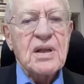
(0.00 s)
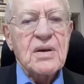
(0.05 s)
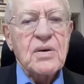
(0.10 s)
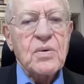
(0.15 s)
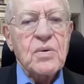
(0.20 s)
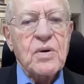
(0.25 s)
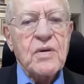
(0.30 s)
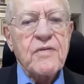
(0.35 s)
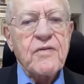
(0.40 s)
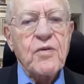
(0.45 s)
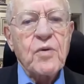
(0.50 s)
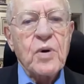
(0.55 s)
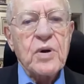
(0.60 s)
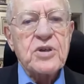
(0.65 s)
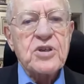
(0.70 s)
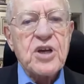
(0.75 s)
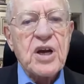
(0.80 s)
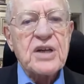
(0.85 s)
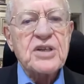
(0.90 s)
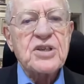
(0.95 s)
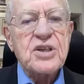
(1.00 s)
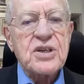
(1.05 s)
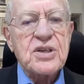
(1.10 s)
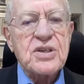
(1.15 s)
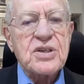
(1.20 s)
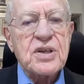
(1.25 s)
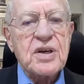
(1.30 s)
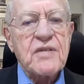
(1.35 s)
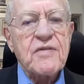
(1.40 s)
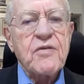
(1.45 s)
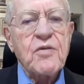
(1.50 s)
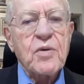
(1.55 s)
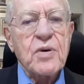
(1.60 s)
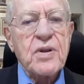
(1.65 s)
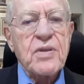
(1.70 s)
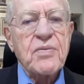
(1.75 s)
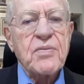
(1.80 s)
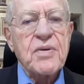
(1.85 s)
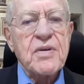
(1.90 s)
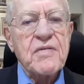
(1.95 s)
or four judges in a
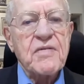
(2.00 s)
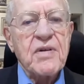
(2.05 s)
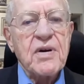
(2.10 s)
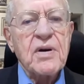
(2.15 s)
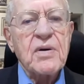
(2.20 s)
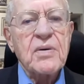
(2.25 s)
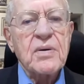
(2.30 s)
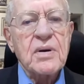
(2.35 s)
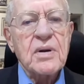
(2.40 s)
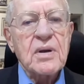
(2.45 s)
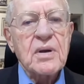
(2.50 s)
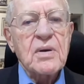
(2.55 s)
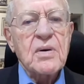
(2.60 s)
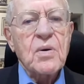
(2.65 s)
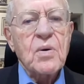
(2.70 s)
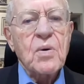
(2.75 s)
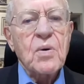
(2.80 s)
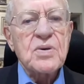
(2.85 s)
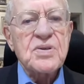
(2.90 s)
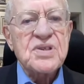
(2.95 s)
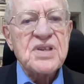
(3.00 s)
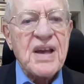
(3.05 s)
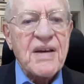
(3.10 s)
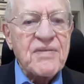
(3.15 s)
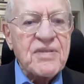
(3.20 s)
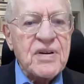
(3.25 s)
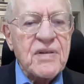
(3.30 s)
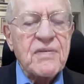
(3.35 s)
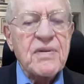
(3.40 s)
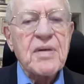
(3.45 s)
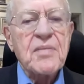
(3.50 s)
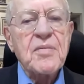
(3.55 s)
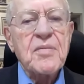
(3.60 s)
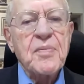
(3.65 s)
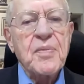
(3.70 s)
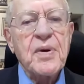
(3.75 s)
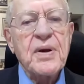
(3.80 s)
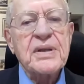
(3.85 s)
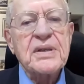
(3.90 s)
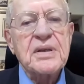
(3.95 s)
4-3 vote, all seven of them
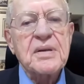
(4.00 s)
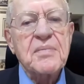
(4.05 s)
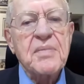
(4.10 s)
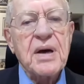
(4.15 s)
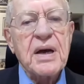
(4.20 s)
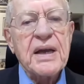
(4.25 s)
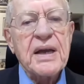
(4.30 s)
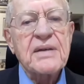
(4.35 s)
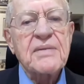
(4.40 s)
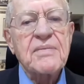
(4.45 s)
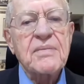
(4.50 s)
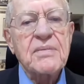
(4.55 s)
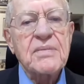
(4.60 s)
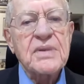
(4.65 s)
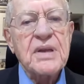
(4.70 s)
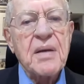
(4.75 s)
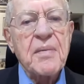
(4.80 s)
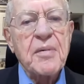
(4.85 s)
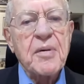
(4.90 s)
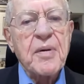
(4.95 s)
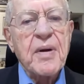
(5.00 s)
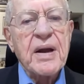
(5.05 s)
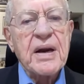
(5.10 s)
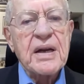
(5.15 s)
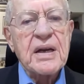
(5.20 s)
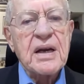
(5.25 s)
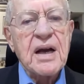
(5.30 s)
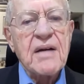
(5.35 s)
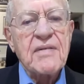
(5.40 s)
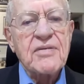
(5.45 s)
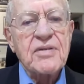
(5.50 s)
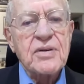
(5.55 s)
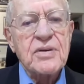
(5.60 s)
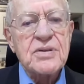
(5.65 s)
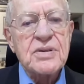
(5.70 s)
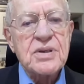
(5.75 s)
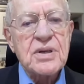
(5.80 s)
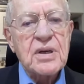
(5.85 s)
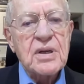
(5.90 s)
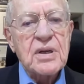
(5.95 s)
appointed by Democratic
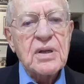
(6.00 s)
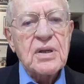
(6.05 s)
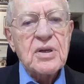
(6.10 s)
governors,